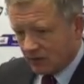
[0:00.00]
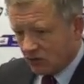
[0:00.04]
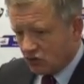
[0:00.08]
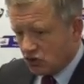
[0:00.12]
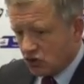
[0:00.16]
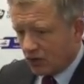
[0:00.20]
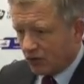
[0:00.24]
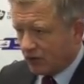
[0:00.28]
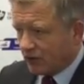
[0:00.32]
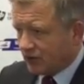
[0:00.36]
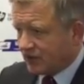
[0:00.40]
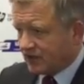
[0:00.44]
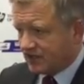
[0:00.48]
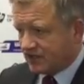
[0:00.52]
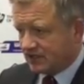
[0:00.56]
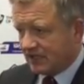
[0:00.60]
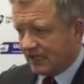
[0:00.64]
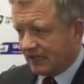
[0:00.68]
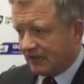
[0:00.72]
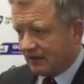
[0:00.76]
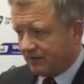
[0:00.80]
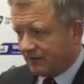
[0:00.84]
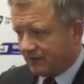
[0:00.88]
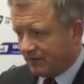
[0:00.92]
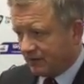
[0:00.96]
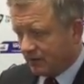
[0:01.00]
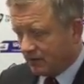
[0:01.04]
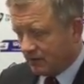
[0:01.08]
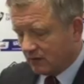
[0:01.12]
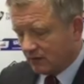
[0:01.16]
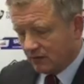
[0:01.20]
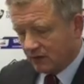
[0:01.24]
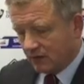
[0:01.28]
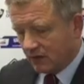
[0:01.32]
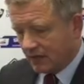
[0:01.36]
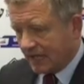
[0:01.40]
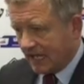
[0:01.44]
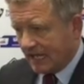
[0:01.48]
None of the staff
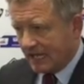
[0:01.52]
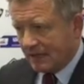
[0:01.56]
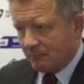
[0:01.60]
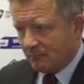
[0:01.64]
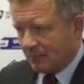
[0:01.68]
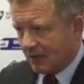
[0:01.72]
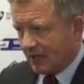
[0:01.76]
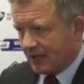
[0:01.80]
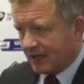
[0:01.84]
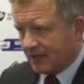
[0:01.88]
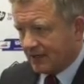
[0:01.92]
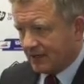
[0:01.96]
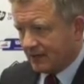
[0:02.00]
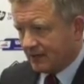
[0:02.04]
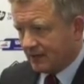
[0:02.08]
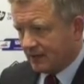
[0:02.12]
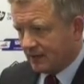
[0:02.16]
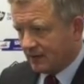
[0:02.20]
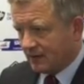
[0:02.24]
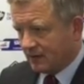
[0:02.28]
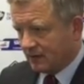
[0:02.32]
are getting paid.